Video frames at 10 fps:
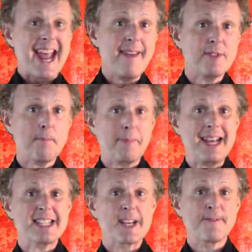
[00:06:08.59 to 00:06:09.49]
If the
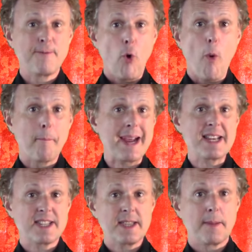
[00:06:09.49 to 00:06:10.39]
piece has four
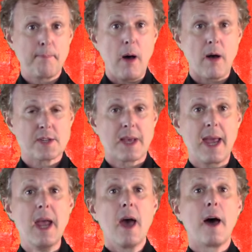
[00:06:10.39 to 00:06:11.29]
beats in the bar,
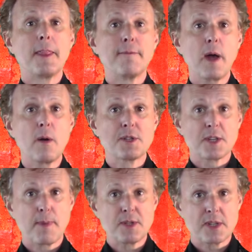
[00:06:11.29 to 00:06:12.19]
say, and the violas are
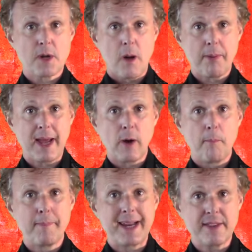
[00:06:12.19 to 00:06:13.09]
supposed to start playing
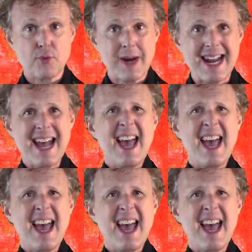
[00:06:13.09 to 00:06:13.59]
on beat three,